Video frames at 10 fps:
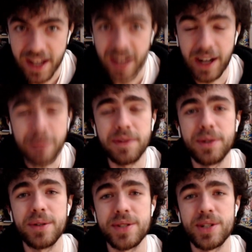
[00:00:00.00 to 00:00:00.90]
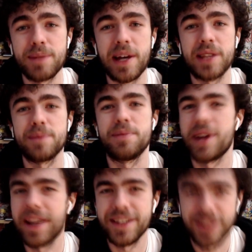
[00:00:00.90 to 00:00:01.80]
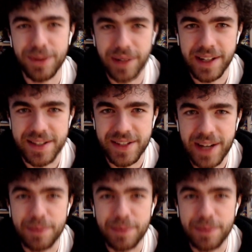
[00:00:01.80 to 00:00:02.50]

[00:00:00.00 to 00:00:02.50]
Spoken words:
I'm of course talking about the brand new art type,